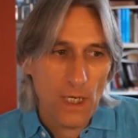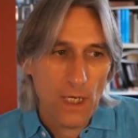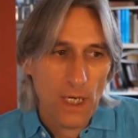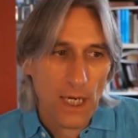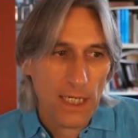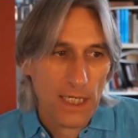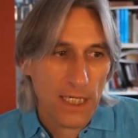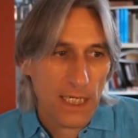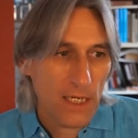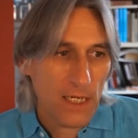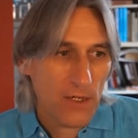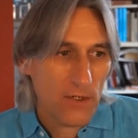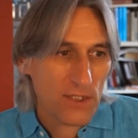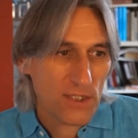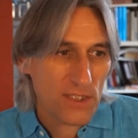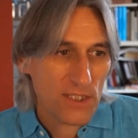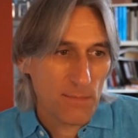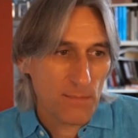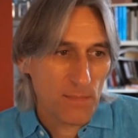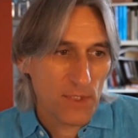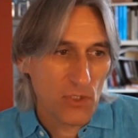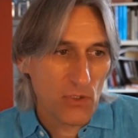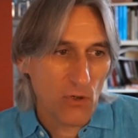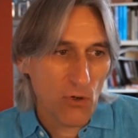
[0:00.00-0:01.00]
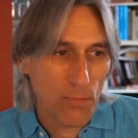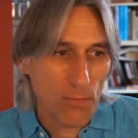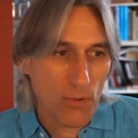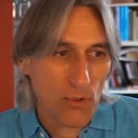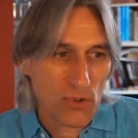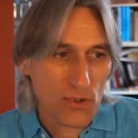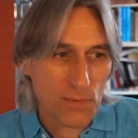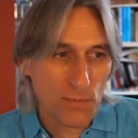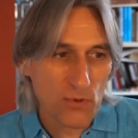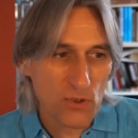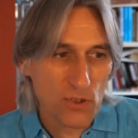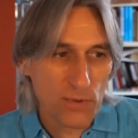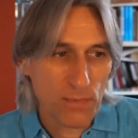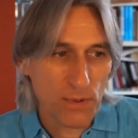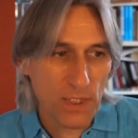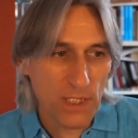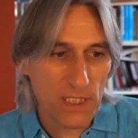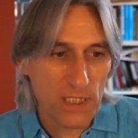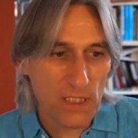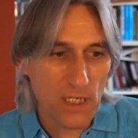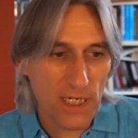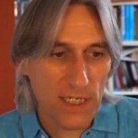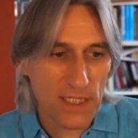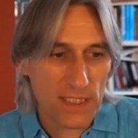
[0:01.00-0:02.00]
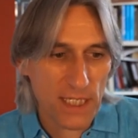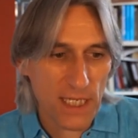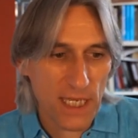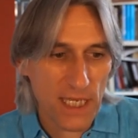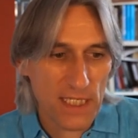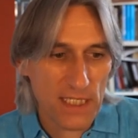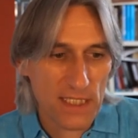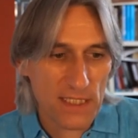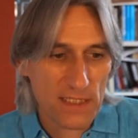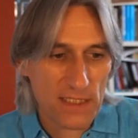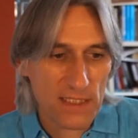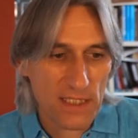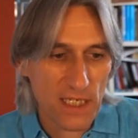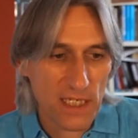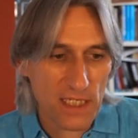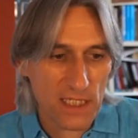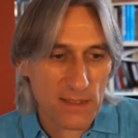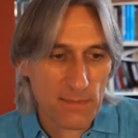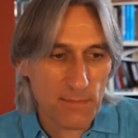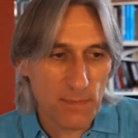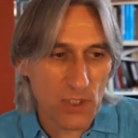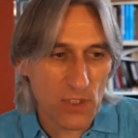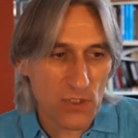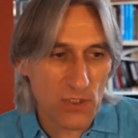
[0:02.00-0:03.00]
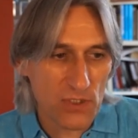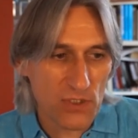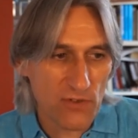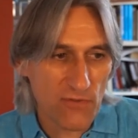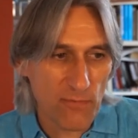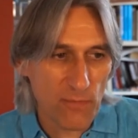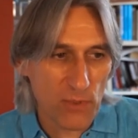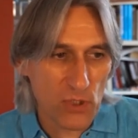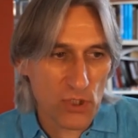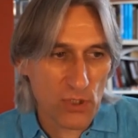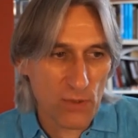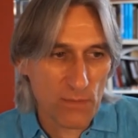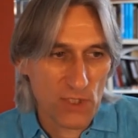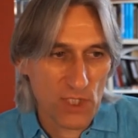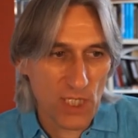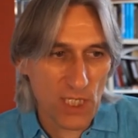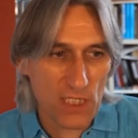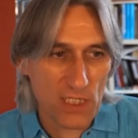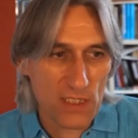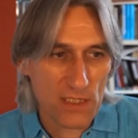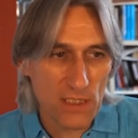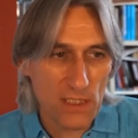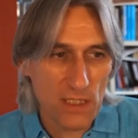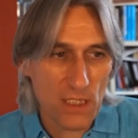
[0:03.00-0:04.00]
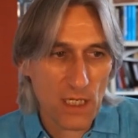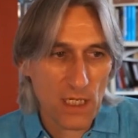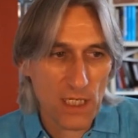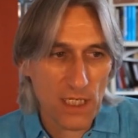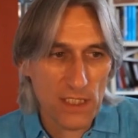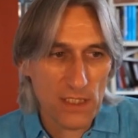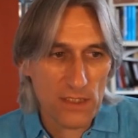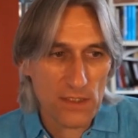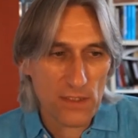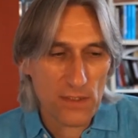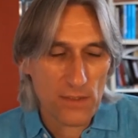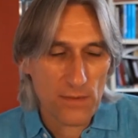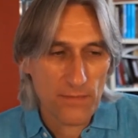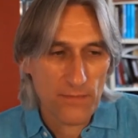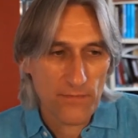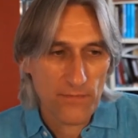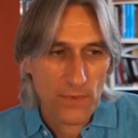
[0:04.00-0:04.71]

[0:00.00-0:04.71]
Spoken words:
And here it's simply not possible to play knight a6 because of bishop takes knight.